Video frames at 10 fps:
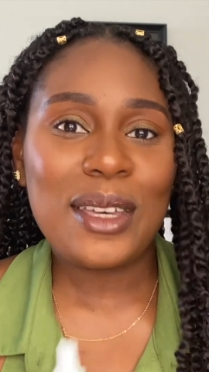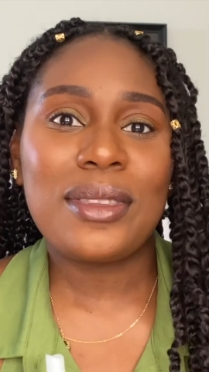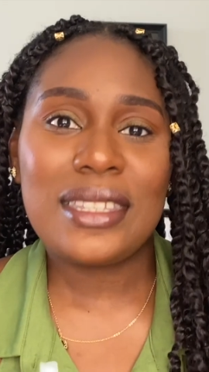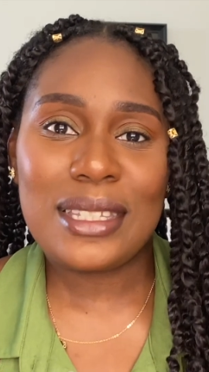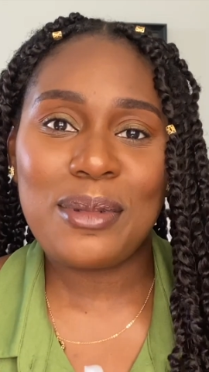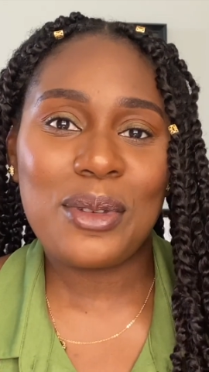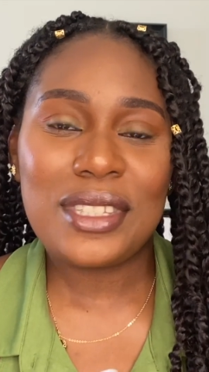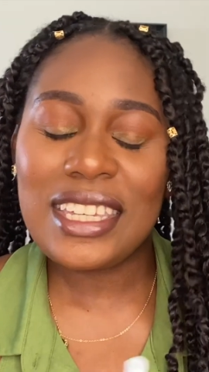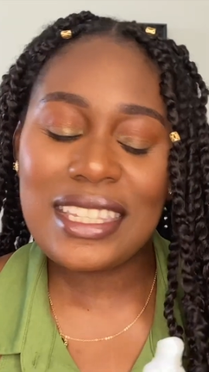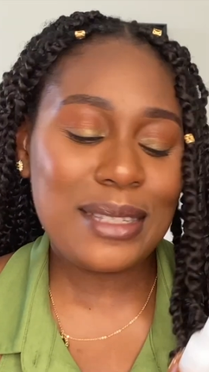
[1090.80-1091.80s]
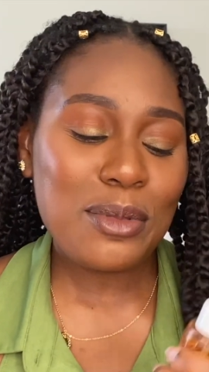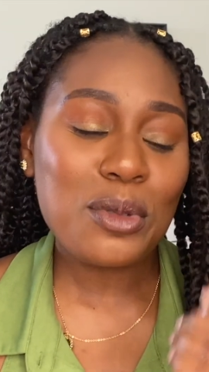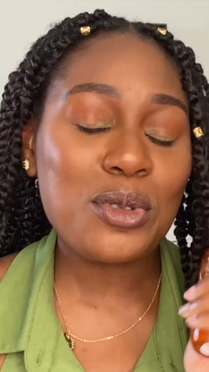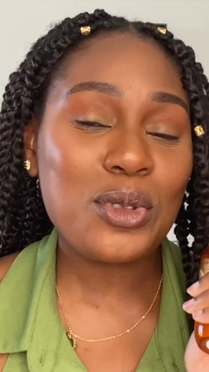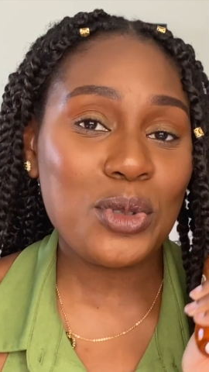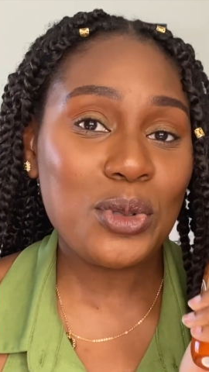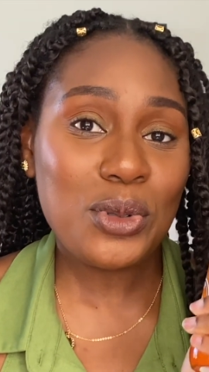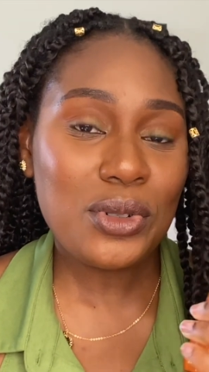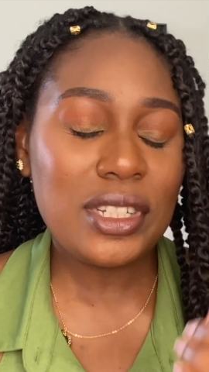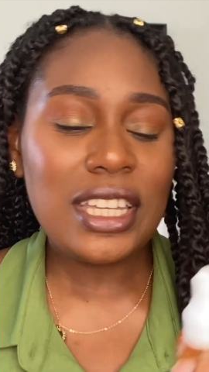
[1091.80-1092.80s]
how this smells. Like, it smells so
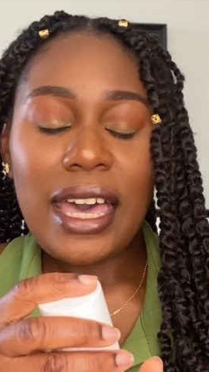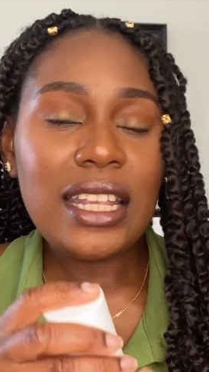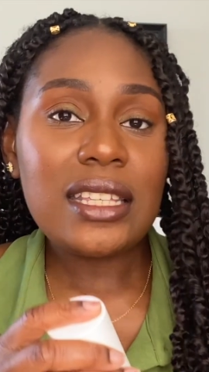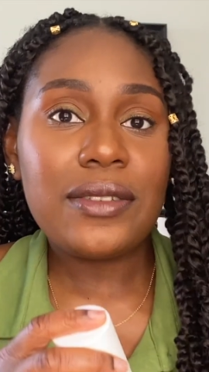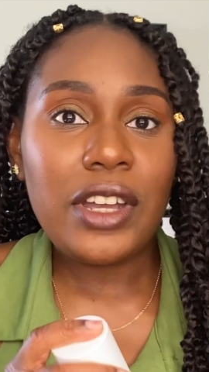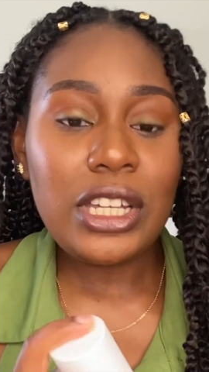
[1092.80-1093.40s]
good. And it's very